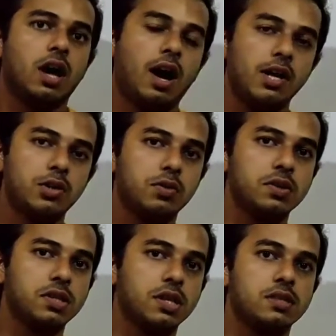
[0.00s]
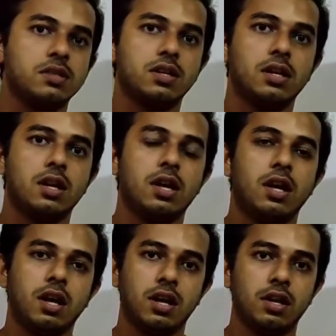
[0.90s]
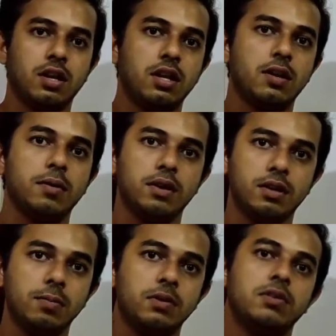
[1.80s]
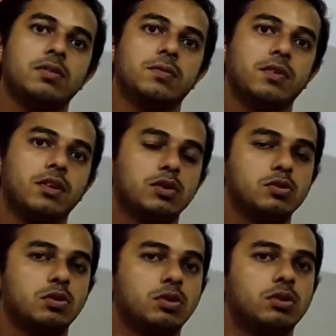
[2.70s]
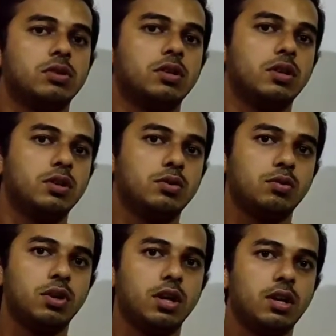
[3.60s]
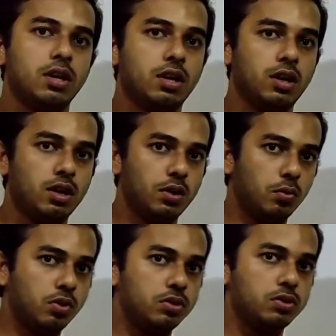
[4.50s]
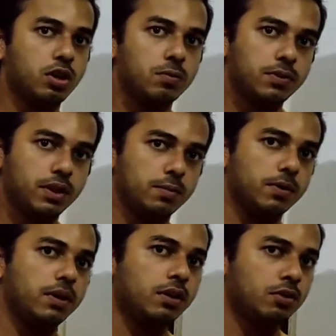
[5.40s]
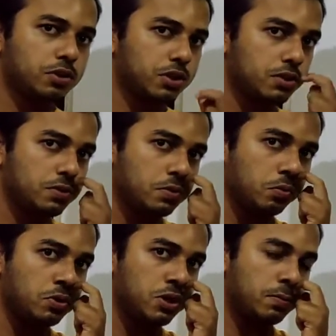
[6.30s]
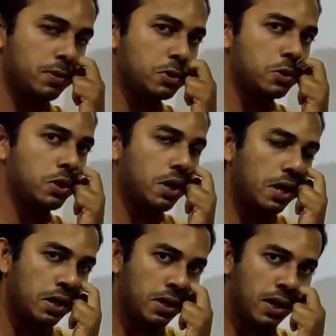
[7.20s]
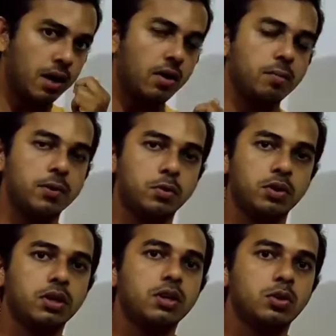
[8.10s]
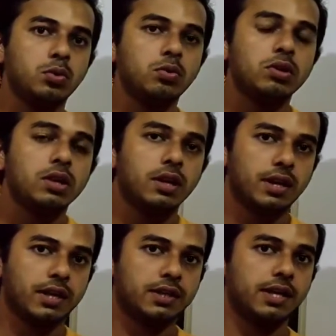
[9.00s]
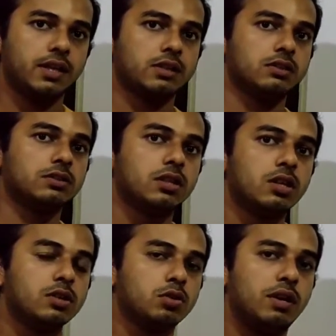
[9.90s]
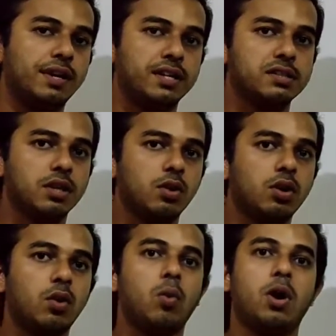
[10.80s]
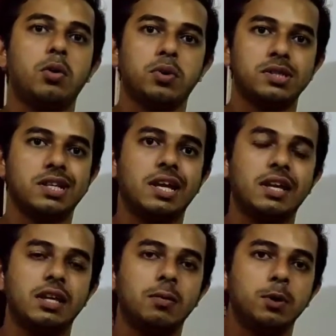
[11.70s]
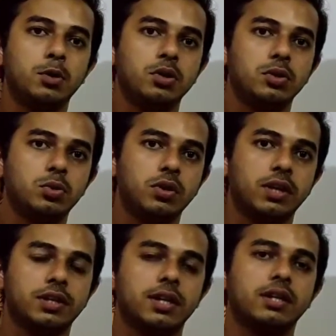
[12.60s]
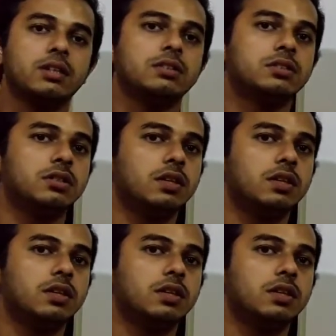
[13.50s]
I should discuss in a video. So today we will solve the remaining questions which are based on area between two rectangles. So let us recall what was the area between two rectangles.